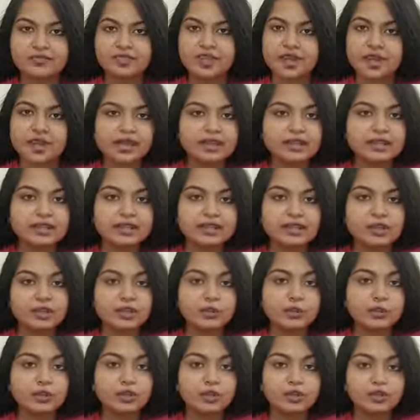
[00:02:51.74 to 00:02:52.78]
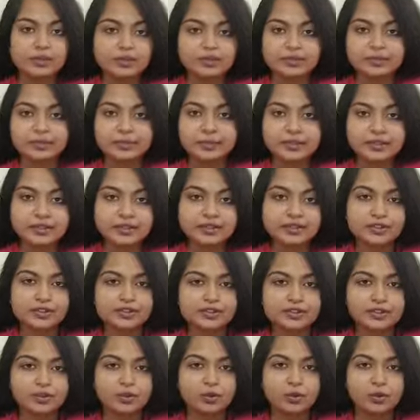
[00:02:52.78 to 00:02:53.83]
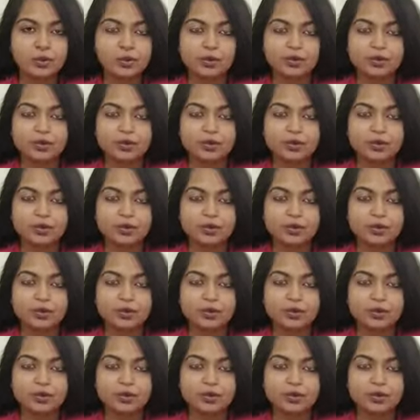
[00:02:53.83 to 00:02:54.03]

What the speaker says: anything when you're speaking to someone,